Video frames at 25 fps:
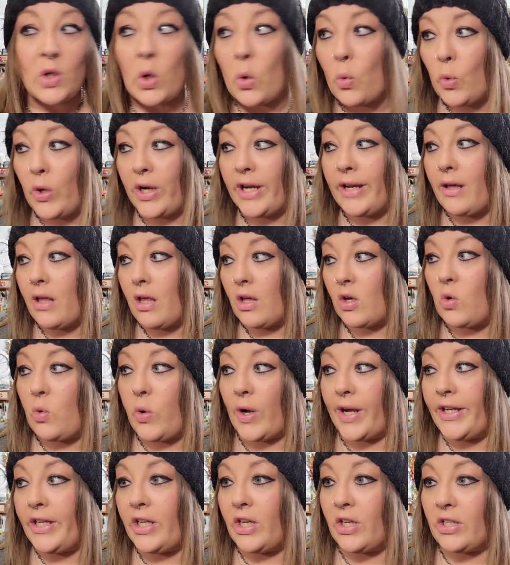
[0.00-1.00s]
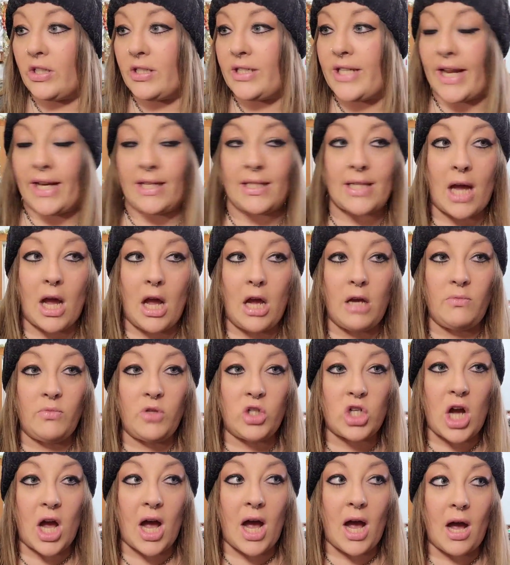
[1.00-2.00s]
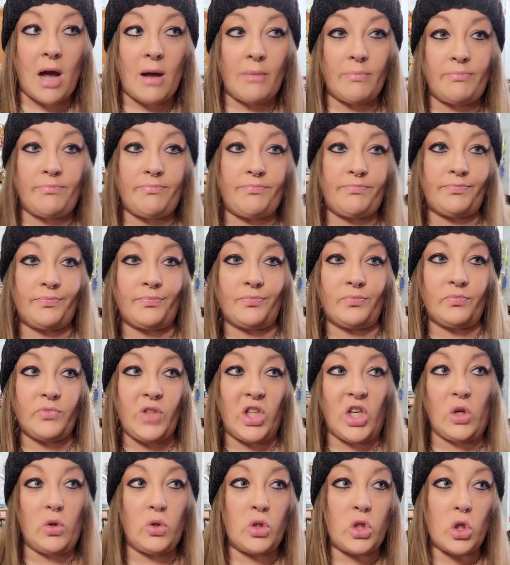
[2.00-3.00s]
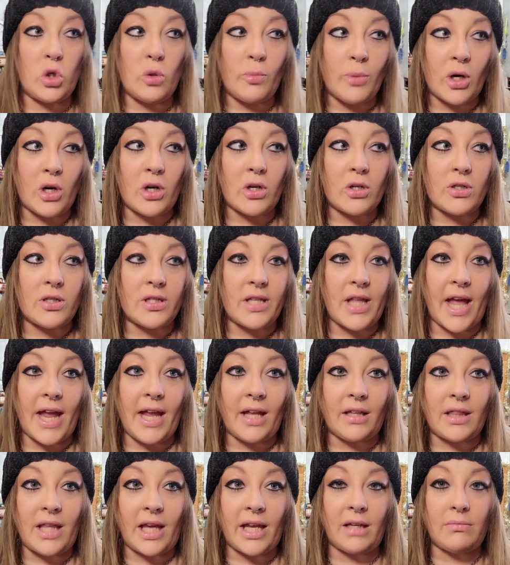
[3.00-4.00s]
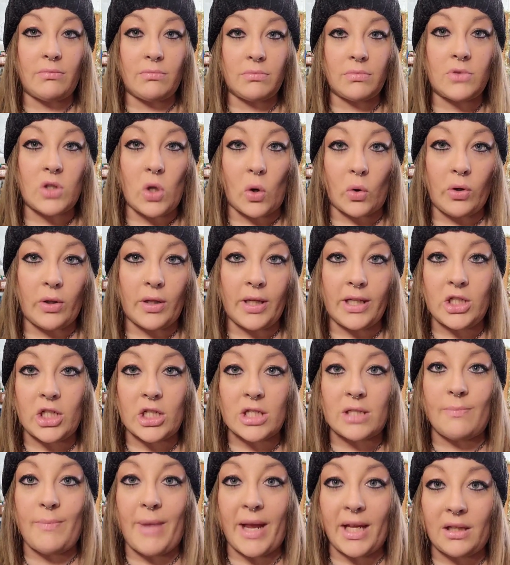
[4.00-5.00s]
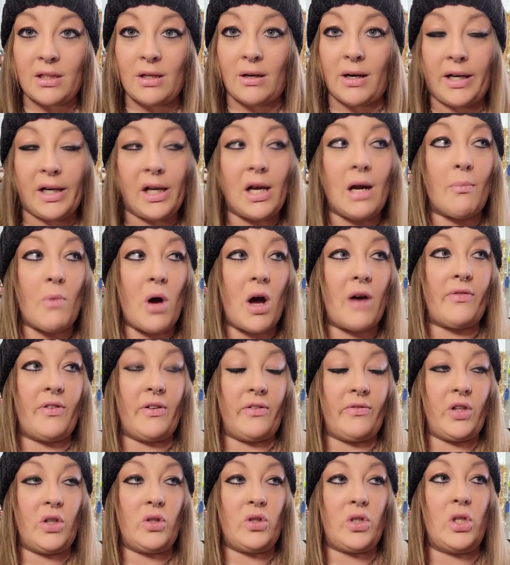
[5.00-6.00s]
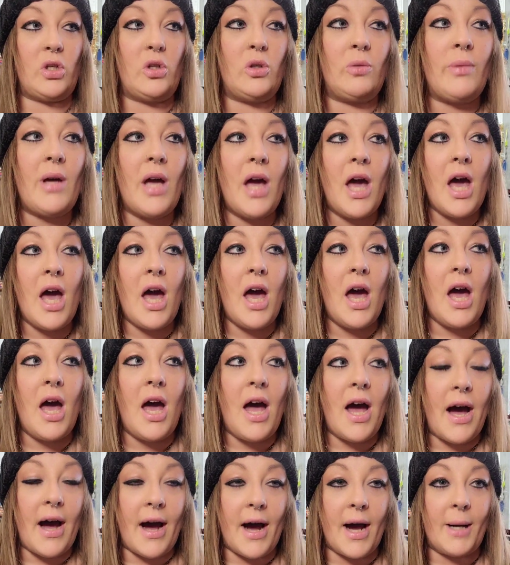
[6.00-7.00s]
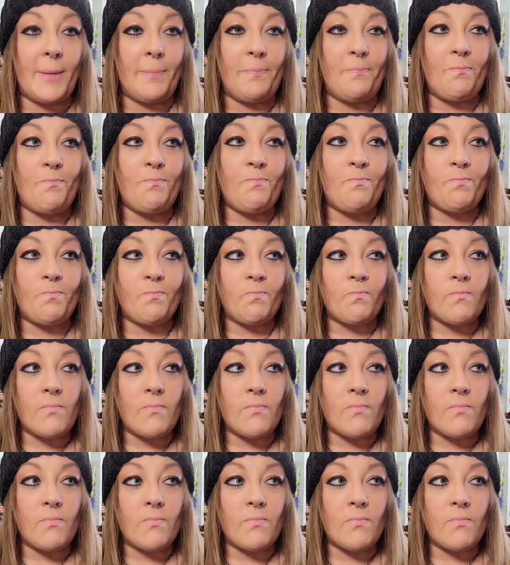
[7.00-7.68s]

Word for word: real quit your daytime job YouTubers. Like, they totally just make their income off of YouTube. Um,